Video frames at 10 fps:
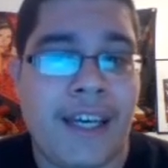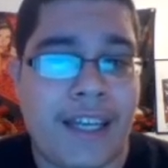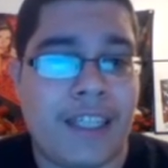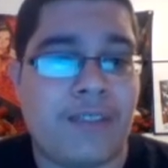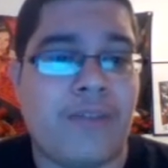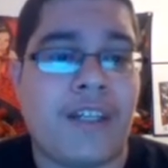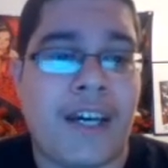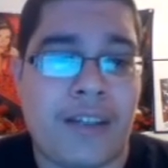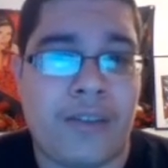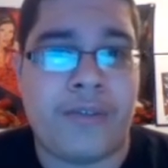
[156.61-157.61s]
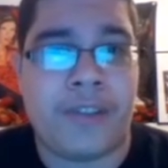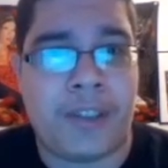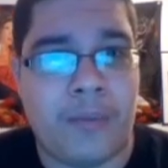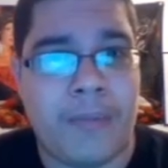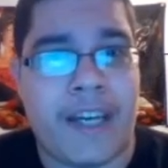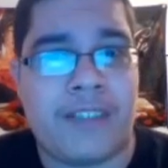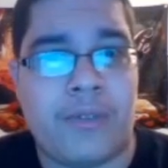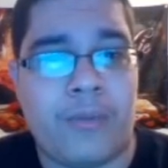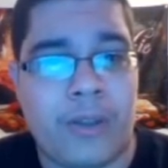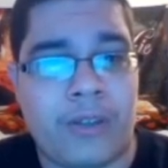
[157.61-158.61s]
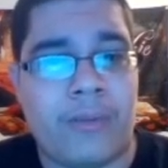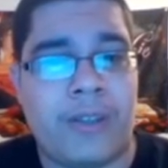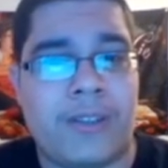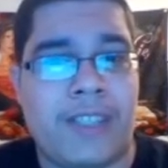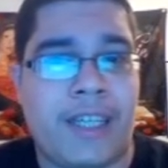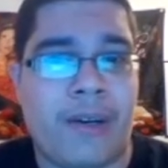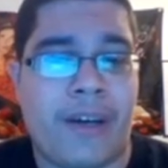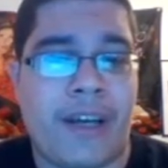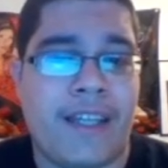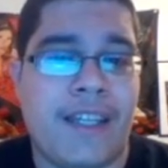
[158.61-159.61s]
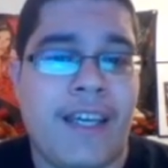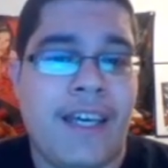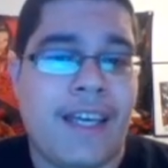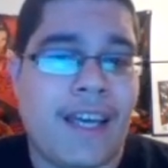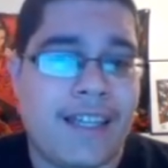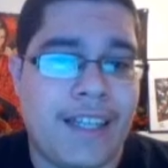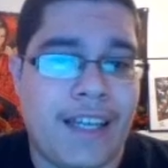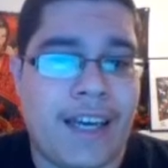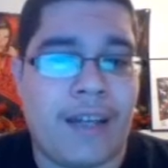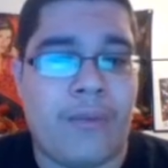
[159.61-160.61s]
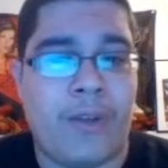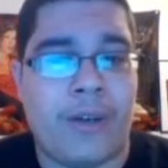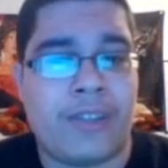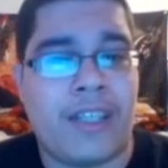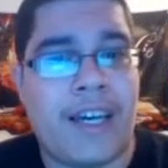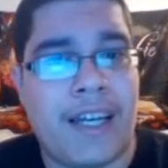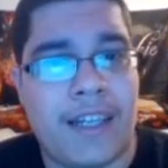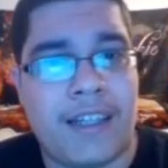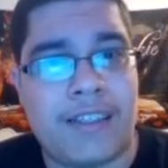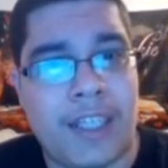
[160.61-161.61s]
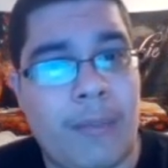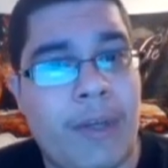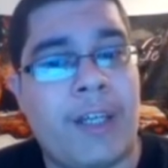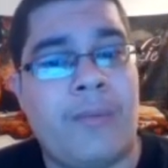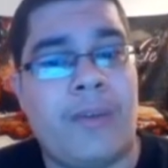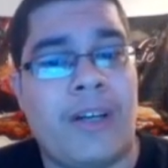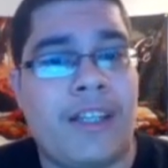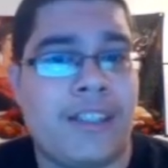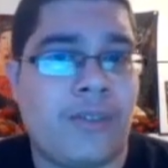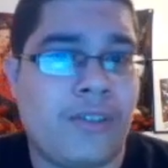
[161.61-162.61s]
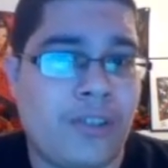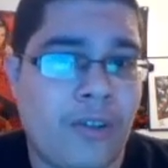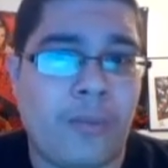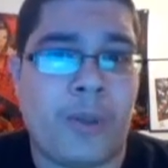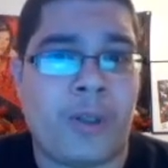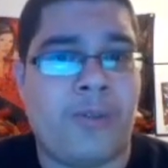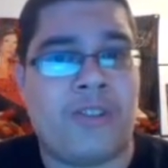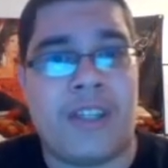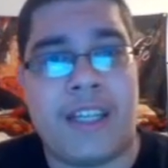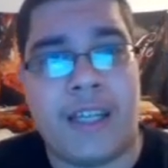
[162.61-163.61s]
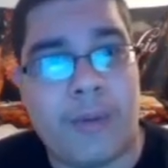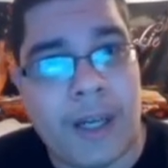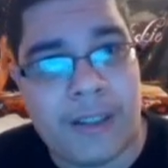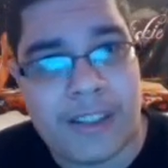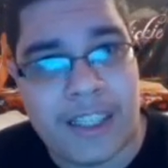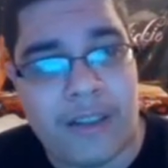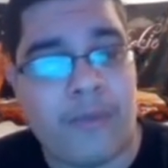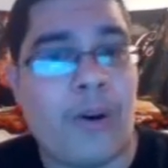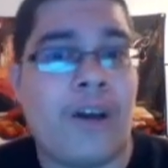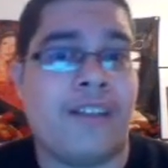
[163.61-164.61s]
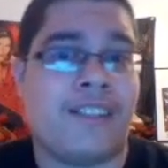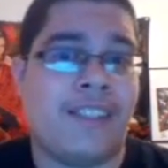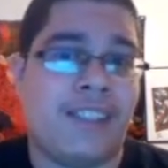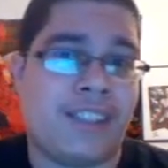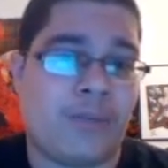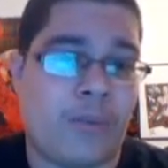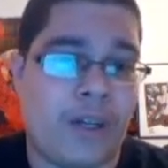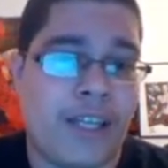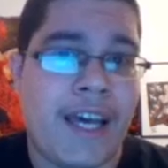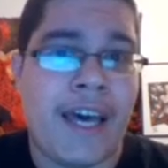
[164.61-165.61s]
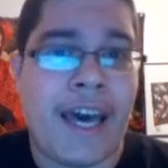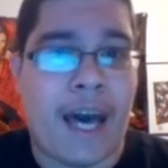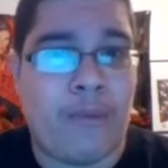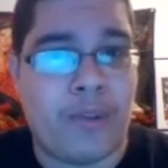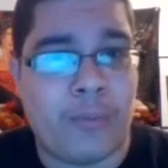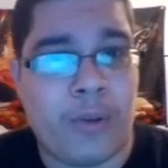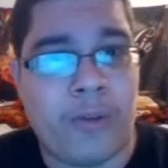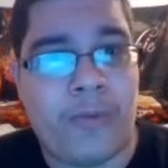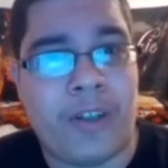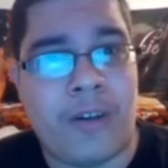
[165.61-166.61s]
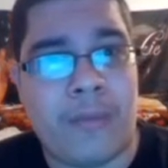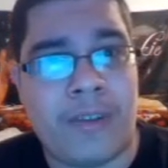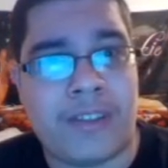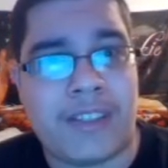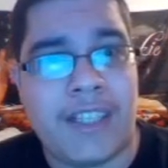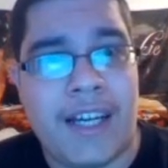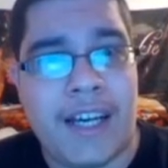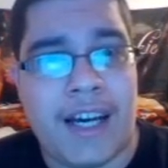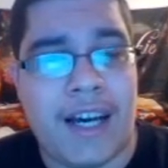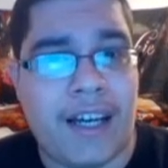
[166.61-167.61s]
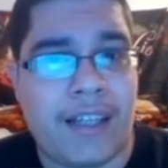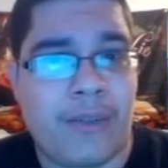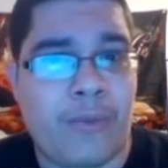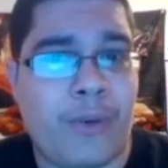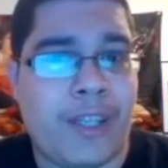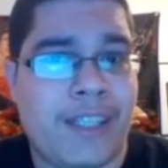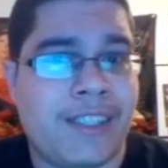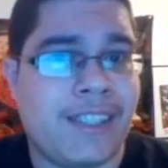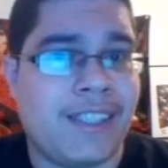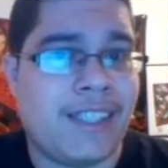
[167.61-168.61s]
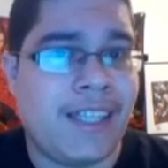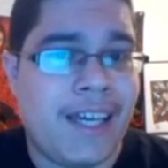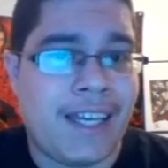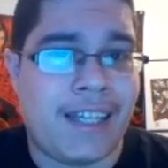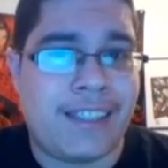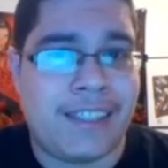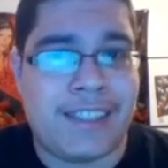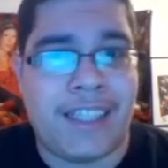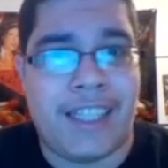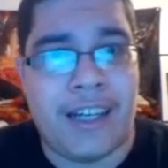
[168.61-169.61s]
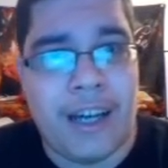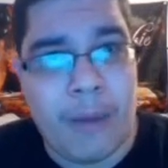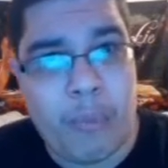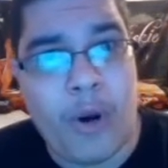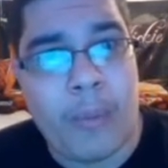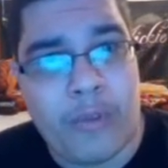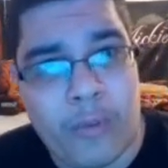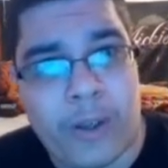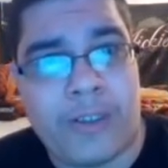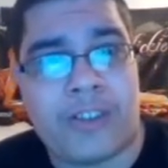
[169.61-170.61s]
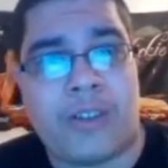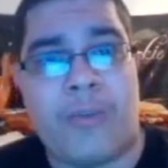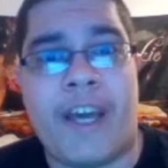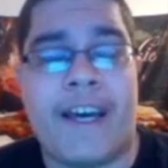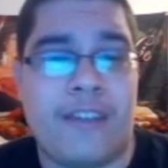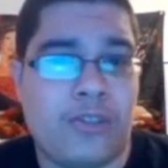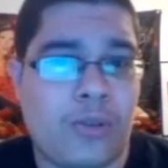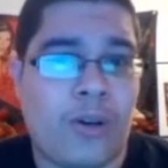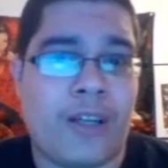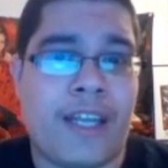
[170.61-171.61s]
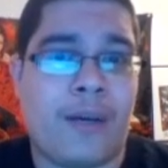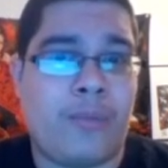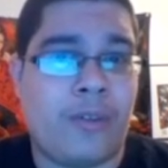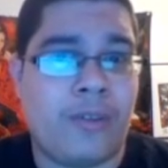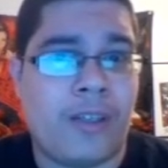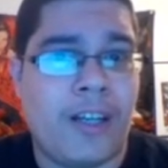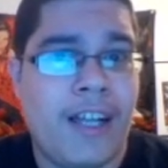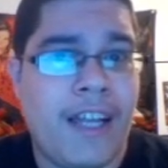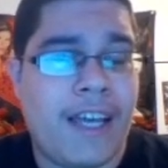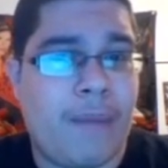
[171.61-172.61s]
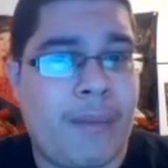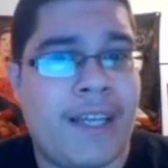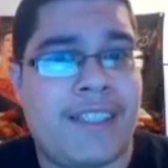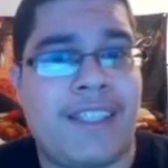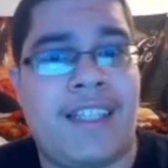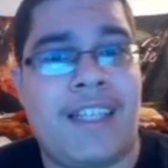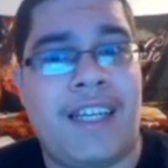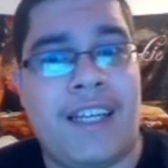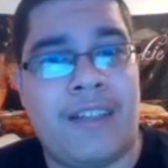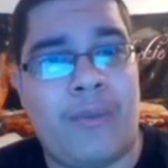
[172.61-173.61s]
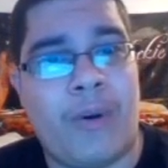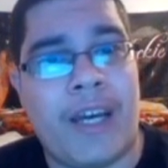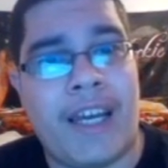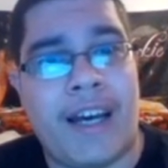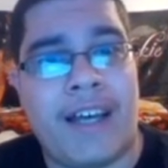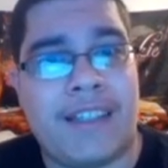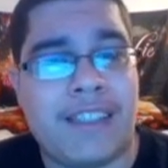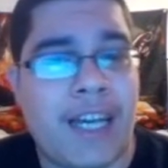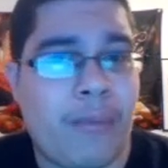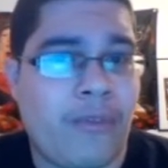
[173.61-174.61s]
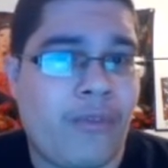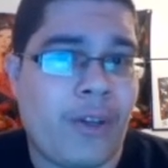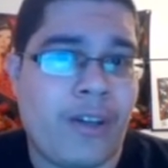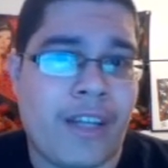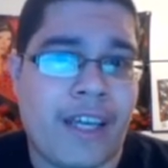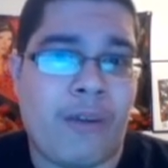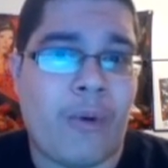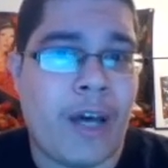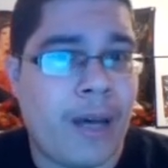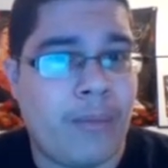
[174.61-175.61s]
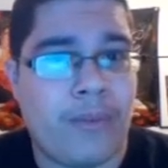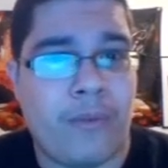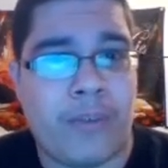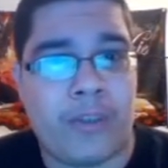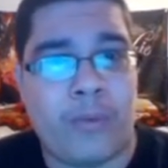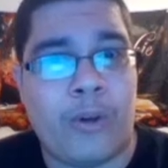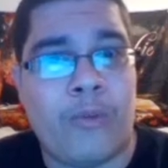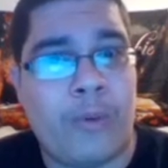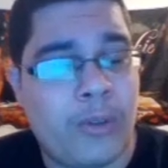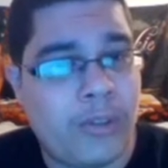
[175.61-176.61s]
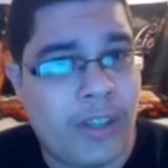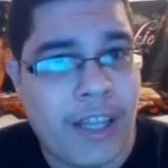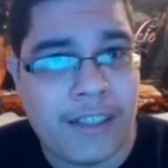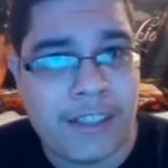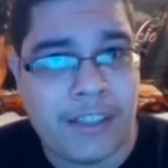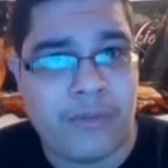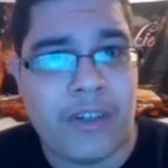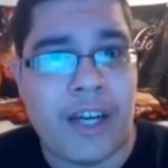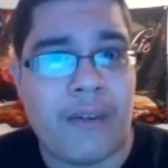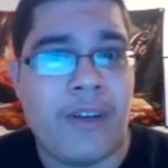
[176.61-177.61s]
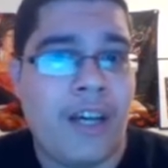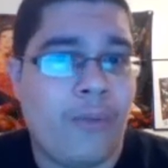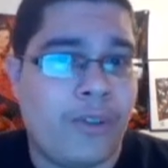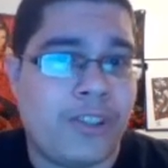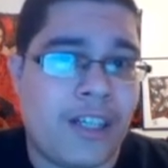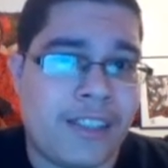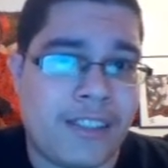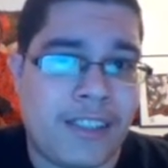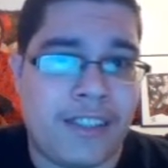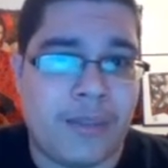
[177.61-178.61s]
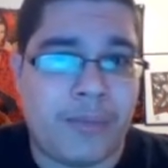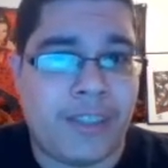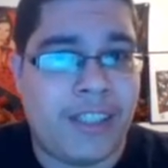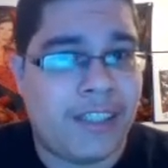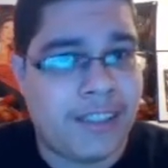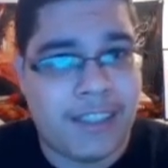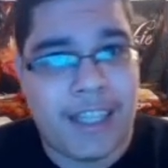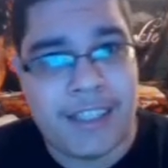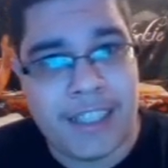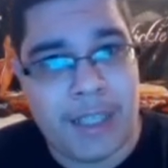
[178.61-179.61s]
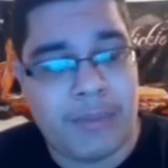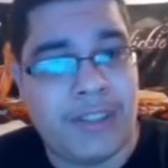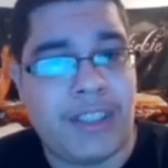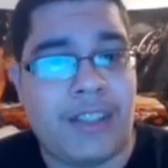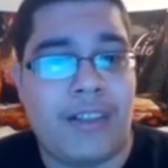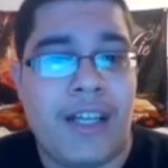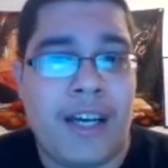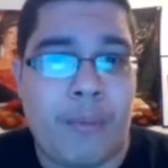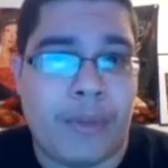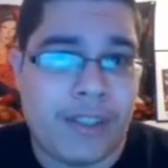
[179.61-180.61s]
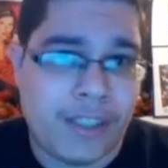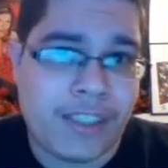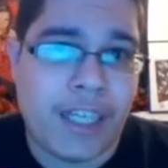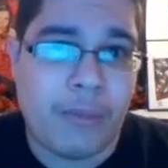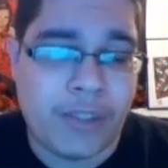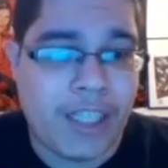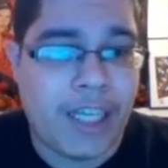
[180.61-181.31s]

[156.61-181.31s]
In this one, I thought it was a good match for what it was here, and in the end, we also had Jamie Noble and as well Jerry Mercury trying to help out Seth Rollins in this one. At one point, we almost really didn't get to see a proper winner, so we had a draw in that point. And basically, in a way, type of feel like what happened with the Royal Rumble 2005 with John Cena and Batista, that type of deal, but this time with